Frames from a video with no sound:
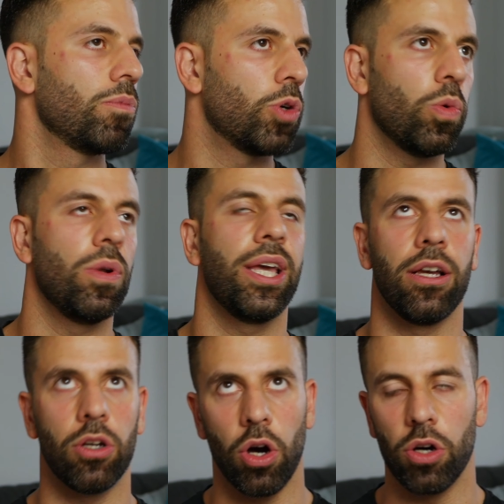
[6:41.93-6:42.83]
Call
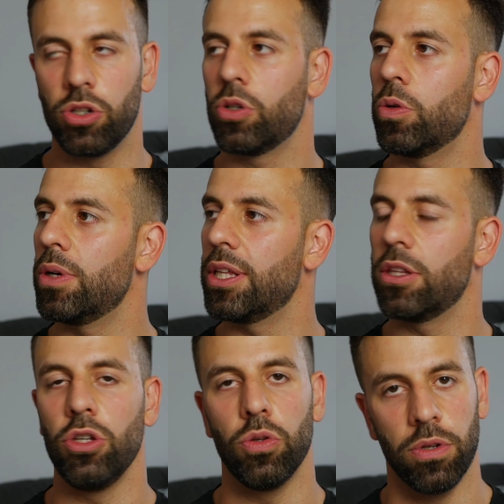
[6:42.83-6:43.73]
it God, call it
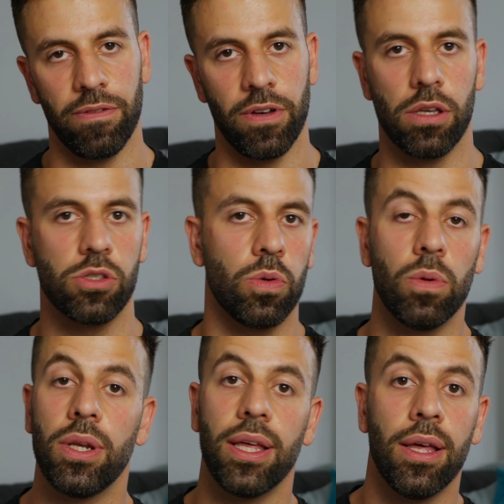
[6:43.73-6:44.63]
the universe,
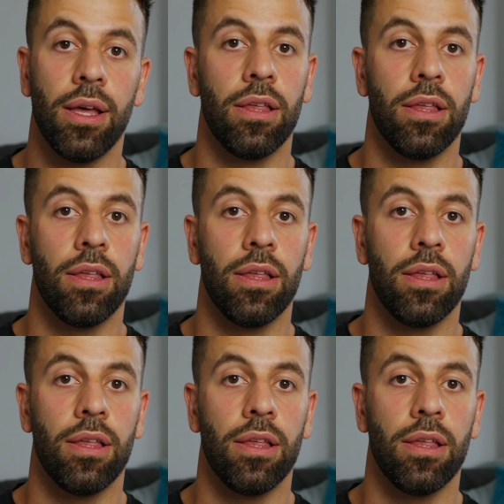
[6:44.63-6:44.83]
call it